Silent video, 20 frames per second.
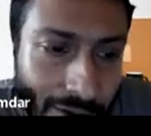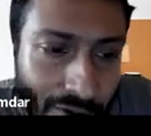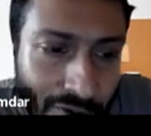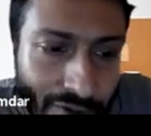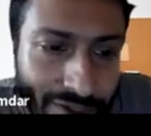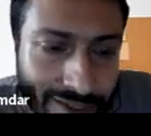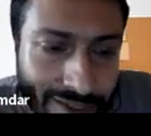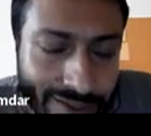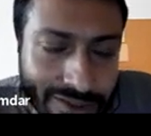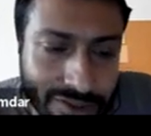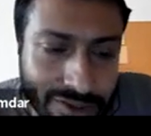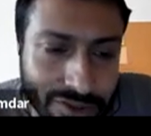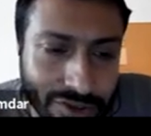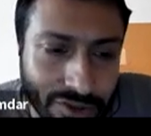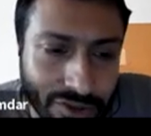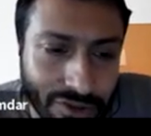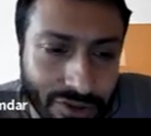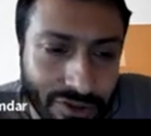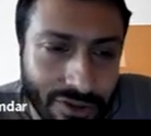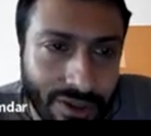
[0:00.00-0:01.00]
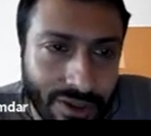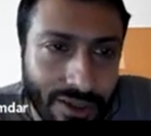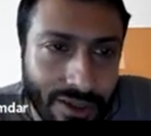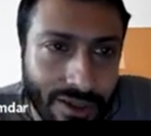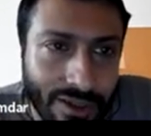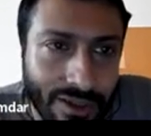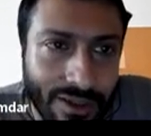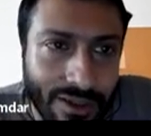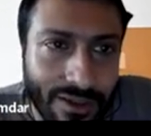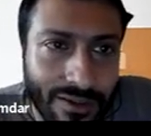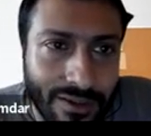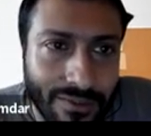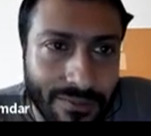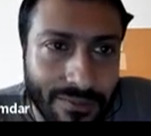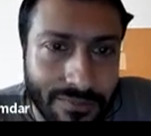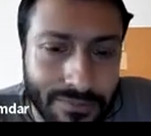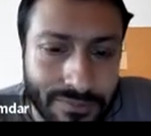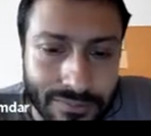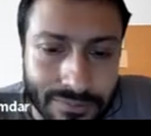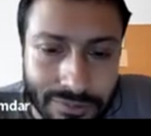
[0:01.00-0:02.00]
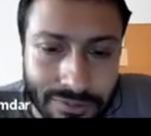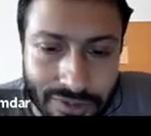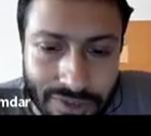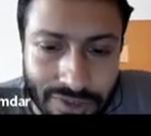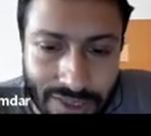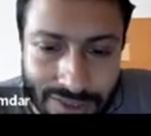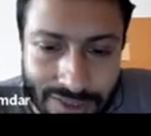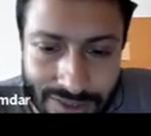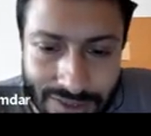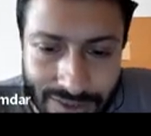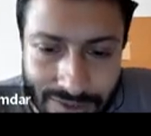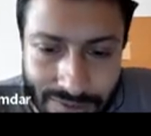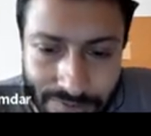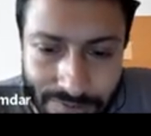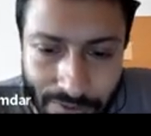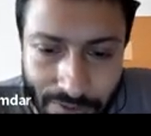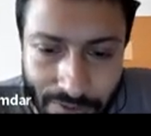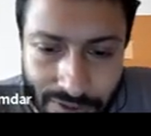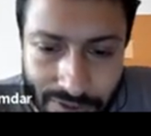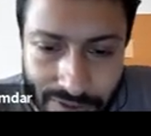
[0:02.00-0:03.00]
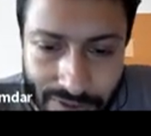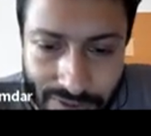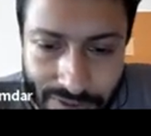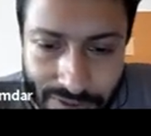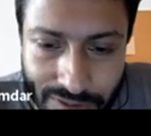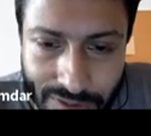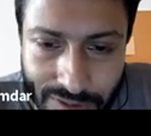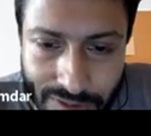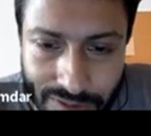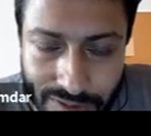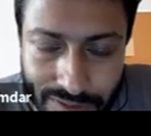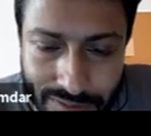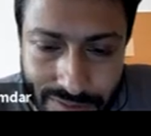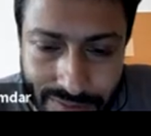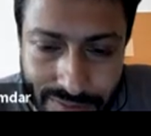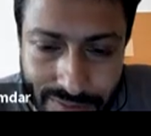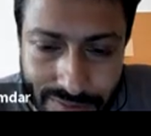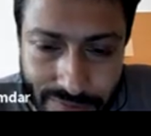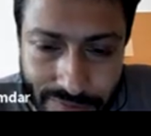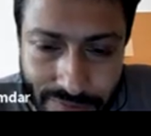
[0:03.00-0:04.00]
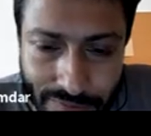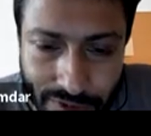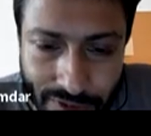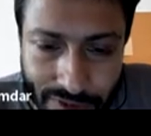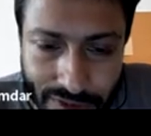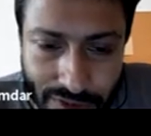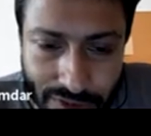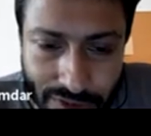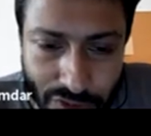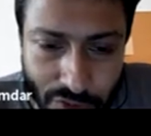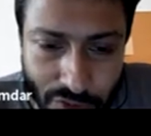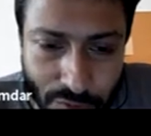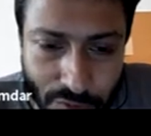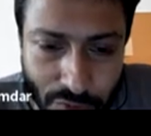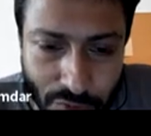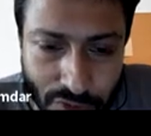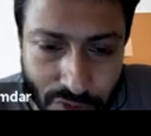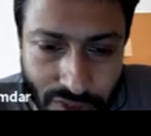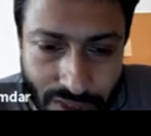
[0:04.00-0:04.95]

Okay, so, uh, so that's it for, uh, for the notebook.